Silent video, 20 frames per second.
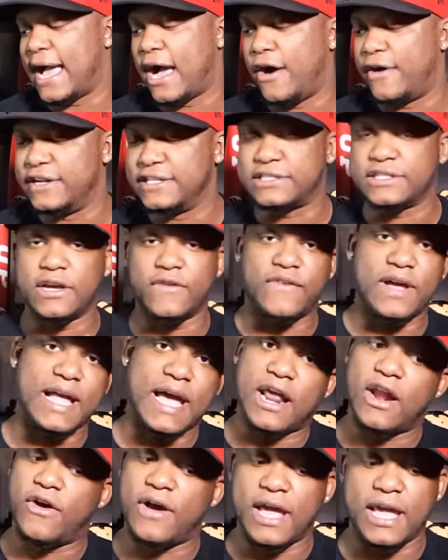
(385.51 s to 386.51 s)
all this stuff I
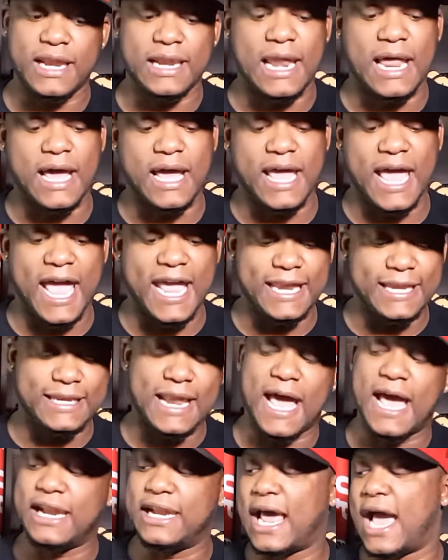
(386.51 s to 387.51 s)
got on
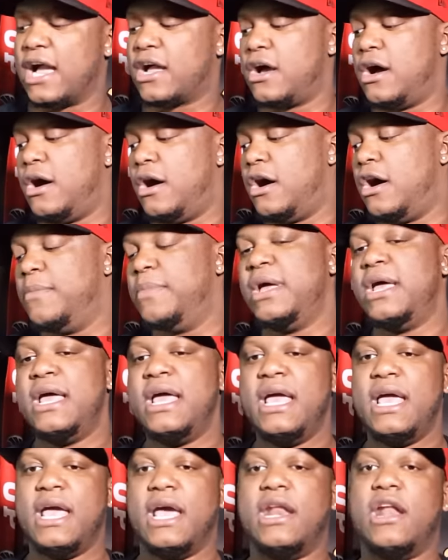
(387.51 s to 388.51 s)
89.com.
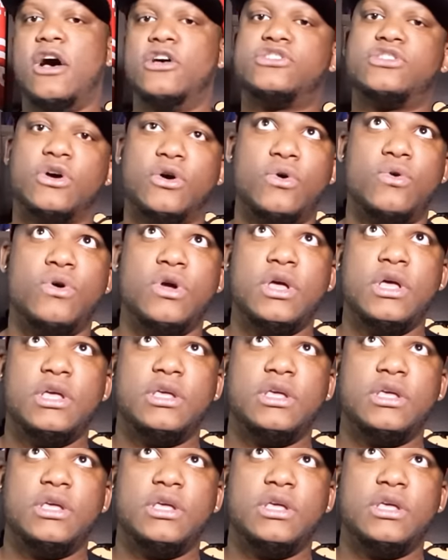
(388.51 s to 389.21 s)
And also